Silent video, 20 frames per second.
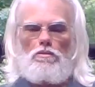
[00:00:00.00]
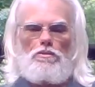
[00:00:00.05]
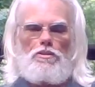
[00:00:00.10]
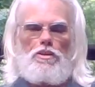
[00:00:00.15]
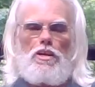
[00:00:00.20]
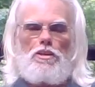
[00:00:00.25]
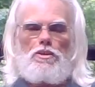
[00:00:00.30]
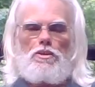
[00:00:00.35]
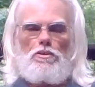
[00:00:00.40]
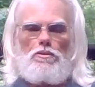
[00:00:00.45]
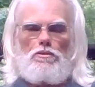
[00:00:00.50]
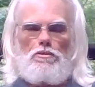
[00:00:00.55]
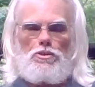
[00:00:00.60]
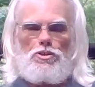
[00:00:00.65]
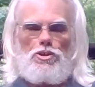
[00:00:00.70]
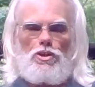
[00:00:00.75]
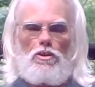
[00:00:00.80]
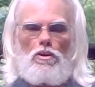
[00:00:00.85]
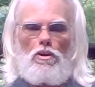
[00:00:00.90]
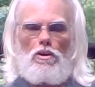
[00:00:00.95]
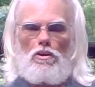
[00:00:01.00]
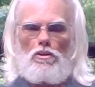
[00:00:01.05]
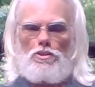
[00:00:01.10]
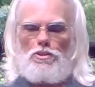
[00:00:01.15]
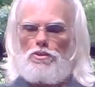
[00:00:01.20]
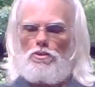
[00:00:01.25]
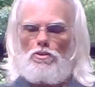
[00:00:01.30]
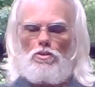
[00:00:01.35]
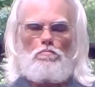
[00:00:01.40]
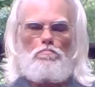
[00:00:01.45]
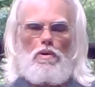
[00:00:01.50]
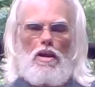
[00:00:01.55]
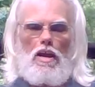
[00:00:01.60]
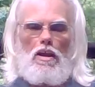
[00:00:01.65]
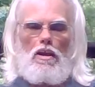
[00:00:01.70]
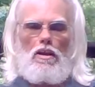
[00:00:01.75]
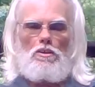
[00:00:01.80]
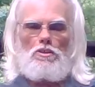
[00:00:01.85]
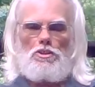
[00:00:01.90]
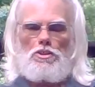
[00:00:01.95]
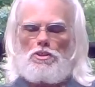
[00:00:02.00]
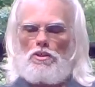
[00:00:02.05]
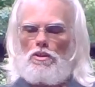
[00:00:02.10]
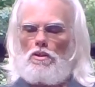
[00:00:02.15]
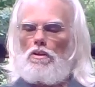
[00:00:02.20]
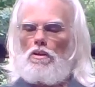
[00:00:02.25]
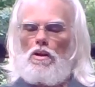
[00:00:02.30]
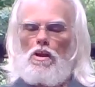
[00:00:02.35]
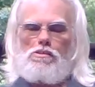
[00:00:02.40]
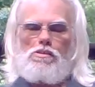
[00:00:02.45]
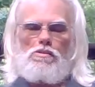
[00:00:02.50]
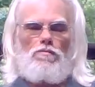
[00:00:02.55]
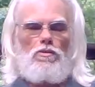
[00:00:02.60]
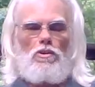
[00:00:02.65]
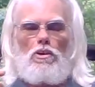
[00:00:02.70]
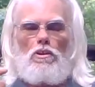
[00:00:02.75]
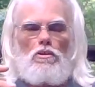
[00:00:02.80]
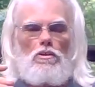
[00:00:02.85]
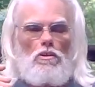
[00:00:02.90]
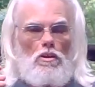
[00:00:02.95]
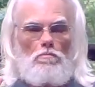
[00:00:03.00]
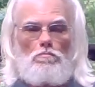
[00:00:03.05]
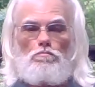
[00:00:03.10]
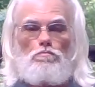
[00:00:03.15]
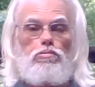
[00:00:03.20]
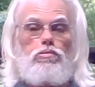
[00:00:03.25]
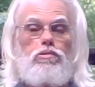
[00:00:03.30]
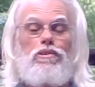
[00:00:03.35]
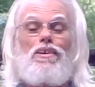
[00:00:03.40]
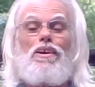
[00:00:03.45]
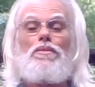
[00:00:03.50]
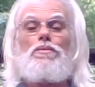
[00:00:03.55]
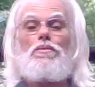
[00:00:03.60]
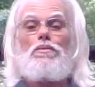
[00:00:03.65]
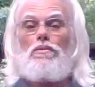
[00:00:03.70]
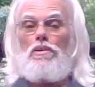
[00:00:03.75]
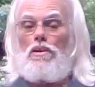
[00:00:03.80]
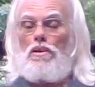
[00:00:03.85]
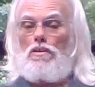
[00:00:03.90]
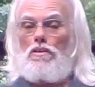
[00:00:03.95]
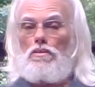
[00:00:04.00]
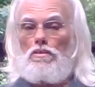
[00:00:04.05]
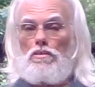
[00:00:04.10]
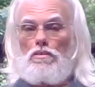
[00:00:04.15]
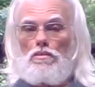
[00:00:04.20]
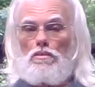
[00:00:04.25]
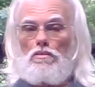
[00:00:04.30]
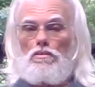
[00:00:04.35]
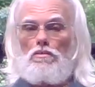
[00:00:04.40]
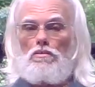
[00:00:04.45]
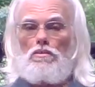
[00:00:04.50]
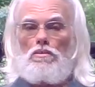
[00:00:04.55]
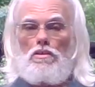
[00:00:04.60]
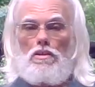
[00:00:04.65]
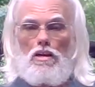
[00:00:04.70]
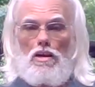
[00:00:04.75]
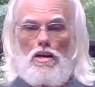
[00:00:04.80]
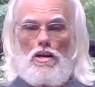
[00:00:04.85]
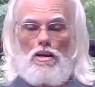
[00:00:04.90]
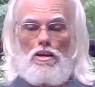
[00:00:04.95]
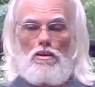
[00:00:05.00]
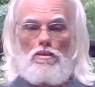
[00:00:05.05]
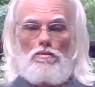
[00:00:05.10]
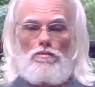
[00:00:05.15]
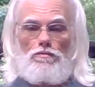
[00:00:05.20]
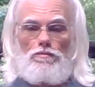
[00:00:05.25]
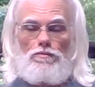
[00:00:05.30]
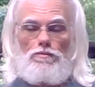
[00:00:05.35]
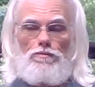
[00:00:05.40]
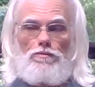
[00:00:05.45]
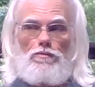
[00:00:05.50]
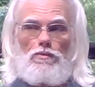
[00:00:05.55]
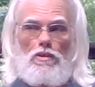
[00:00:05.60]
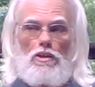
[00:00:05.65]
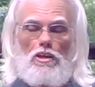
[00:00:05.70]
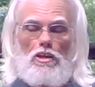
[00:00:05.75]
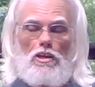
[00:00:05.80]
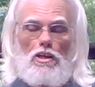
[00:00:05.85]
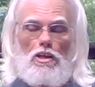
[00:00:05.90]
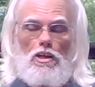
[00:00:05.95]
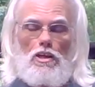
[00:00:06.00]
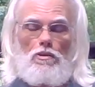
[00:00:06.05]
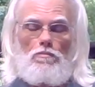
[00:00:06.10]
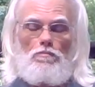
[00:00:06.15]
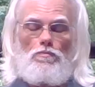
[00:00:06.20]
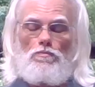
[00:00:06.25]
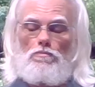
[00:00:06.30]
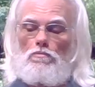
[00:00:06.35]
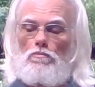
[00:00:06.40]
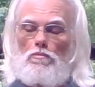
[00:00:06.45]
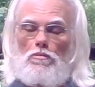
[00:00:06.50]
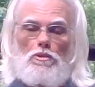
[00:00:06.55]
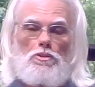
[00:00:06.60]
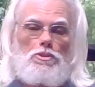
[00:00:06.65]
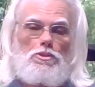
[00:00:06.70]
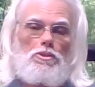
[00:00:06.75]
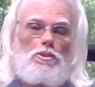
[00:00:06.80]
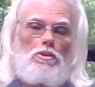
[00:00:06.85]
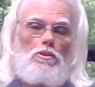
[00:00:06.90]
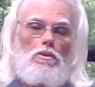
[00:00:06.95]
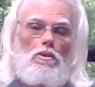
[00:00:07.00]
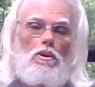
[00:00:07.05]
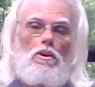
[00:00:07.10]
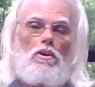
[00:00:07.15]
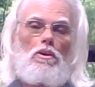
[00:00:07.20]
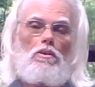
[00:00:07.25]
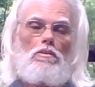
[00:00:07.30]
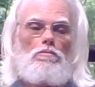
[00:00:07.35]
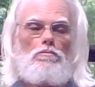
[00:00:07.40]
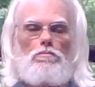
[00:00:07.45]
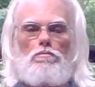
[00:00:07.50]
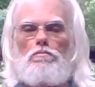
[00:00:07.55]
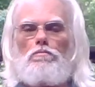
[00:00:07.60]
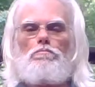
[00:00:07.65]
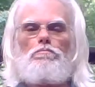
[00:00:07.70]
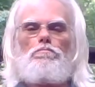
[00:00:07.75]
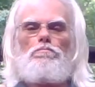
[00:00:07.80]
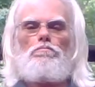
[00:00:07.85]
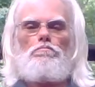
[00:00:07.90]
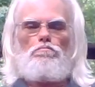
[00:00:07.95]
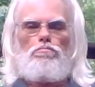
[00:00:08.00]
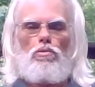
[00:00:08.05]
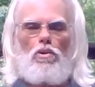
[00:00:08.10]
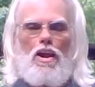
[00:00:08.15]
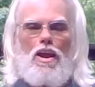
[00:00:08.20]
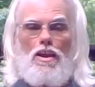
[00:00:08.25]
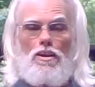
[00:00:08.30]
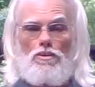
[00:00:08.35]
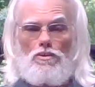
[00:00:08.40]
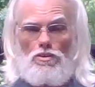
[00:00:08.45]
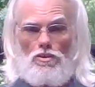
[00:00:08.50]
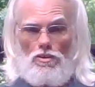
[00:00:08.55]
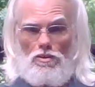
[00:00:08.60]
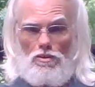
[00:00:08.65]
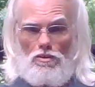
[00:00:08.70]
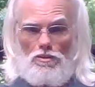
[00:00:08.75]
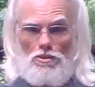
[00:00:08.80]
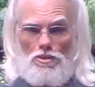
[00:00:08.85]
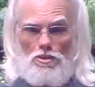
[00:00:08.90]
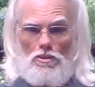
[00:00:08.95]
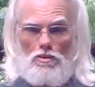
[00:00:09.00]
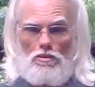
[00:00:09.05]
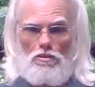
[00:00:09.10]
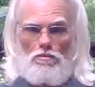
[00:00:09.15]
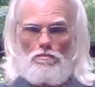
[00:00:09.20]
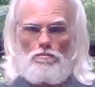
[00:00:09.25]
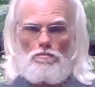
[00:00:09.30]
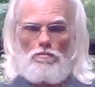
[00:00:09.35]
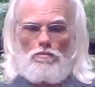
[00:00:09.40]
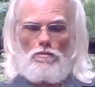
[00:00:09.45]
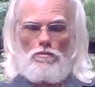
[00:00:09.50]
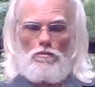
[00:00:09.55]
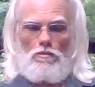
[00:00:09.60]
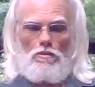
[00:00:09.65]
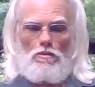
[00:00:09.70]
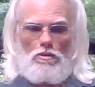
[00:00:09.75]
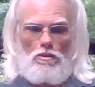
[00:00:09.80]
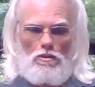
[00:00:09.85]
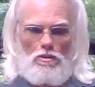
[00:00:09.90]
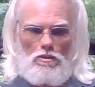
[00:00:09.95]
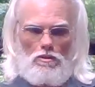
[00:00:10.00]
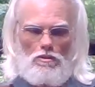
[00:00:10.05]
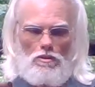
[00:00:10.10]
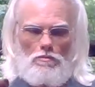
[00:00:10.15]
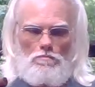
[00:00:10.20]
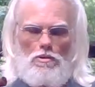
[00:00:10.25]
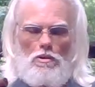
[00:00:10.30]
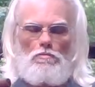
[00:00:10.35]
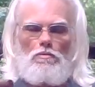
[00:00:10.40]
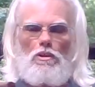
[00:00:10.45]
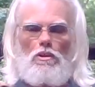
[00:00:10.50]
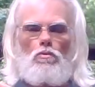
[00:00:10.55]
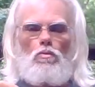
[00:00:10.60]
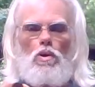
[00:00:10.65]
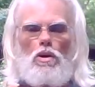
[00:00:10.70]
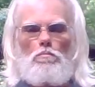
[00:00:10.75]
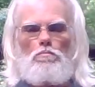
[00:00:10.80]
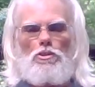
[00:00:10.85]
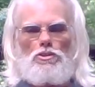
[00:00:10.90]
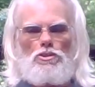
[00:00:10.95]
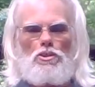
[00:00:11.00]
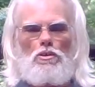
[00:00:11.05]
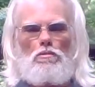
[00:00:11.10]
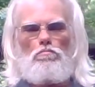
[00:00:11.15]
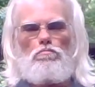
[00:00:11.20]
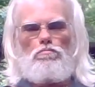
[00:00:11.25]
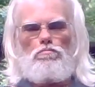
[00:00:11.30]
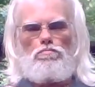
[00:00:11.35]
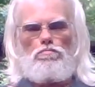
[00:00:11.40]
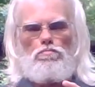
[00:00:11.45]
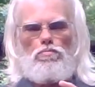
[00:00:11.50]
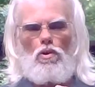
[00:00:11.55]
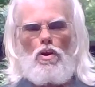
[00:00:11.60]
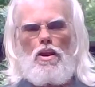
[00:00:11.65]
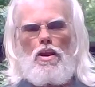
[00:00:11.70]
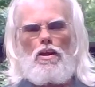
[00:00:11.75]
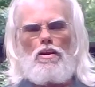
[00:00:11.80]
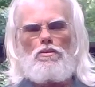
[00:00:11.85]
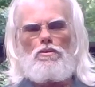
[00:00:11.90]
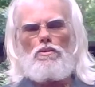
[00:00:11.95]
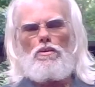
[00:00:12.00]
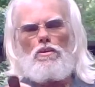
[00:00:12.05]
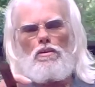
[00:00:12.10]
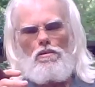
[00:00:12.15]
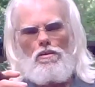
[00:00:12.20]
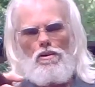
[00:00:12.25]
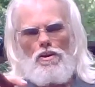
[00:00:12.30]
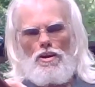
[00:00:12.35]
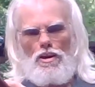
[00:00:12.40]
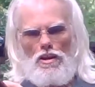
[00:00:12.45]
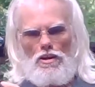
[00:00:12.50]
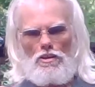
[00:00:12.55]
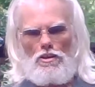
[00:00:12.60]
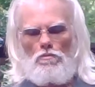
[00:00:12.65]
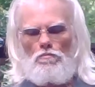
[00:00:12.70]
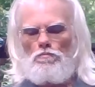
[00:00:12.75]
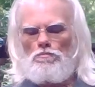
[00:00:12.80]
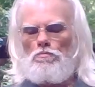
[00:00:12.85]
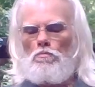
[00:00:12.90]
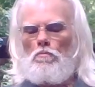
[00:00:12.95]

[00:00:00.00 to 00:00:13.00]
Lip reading: naked cigars, no bands, for a plethora of cigar branders or people that want to put their brand on it.